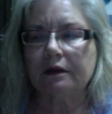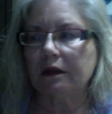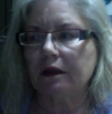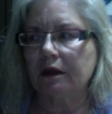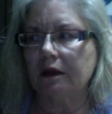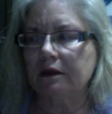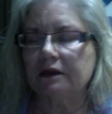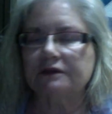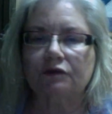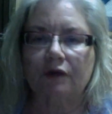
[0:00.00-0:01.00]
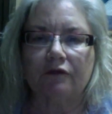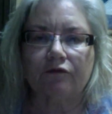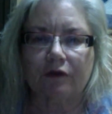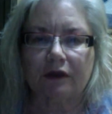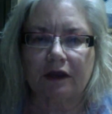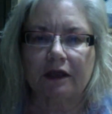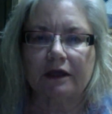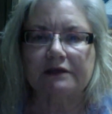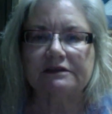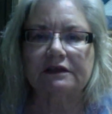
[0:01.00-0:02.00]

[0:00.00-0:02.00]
and it's great for kids,